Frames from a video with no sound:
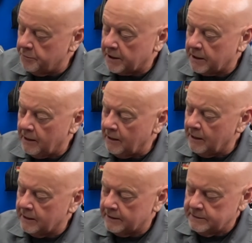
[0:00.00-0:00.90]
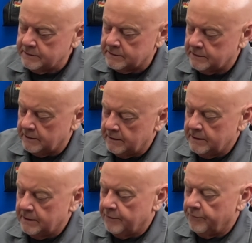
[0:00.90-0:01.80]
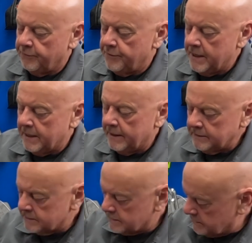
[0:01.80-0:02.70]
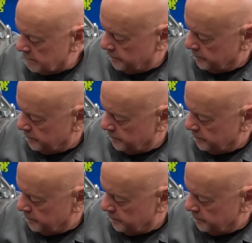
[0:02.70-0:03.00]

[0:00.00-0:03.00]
because this,